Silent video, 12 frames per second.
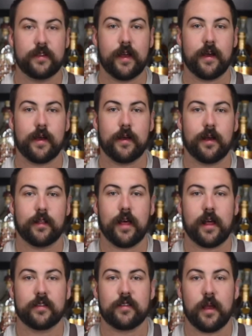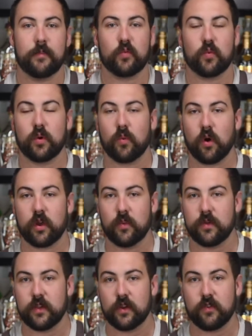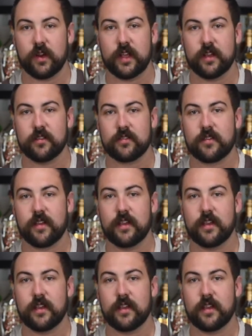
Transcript: A lot of times we're working with ingredients